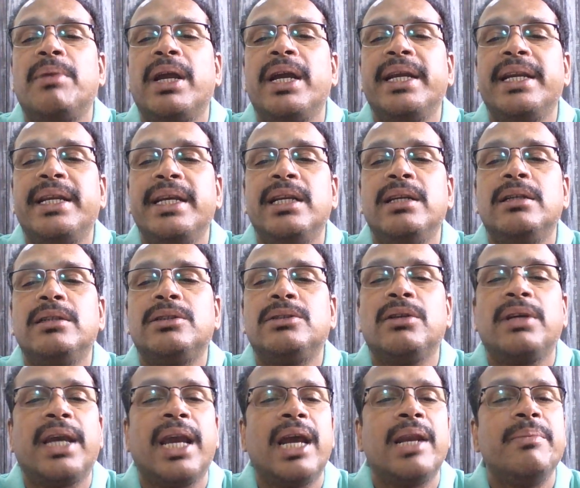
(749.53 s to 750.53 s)
like dill also
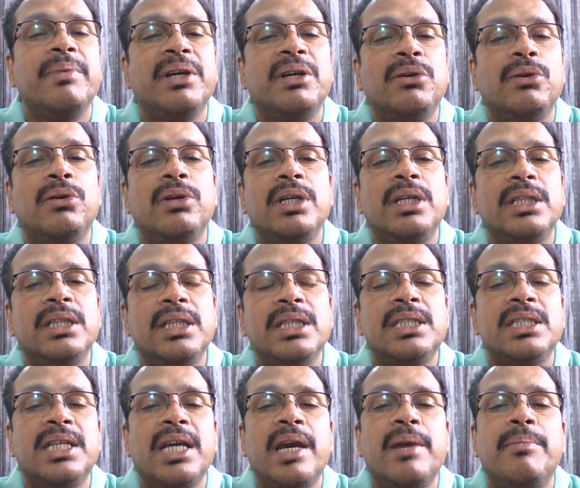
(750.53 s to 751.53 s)
can be grown in
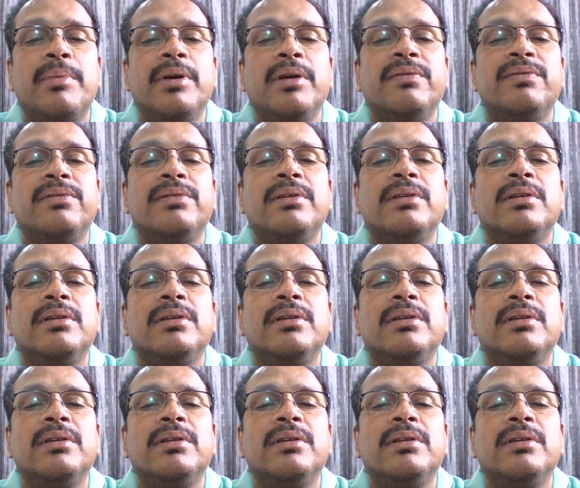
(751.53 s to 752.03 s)
this type of